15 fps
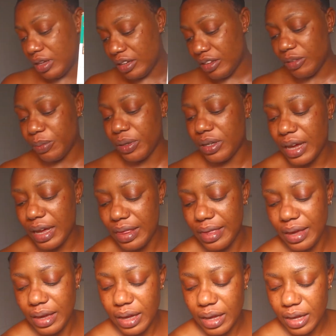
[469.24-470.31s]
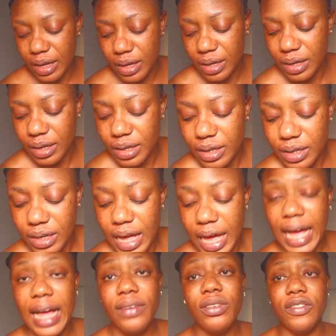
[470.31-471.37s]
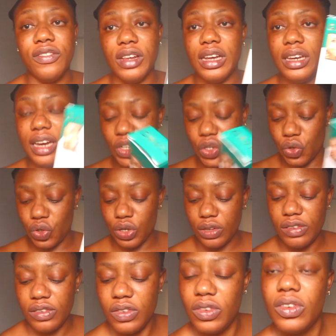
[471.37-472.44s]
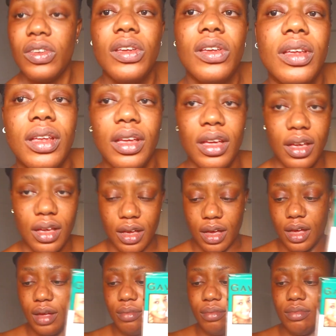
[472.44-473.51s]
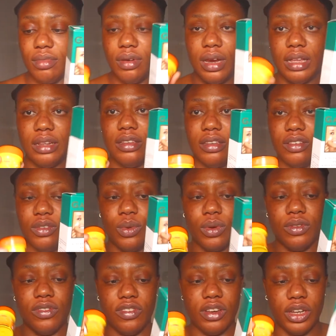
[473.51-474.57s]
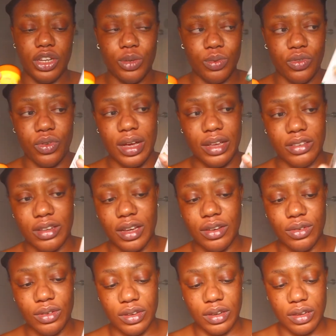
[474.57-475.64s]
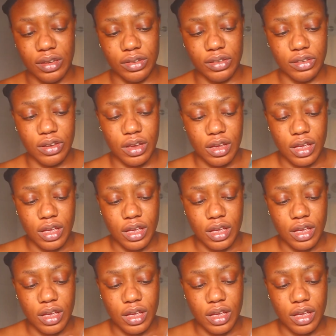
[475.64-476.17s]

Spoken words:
this, but I think I have a feeling I should just let this one finish before I start using this.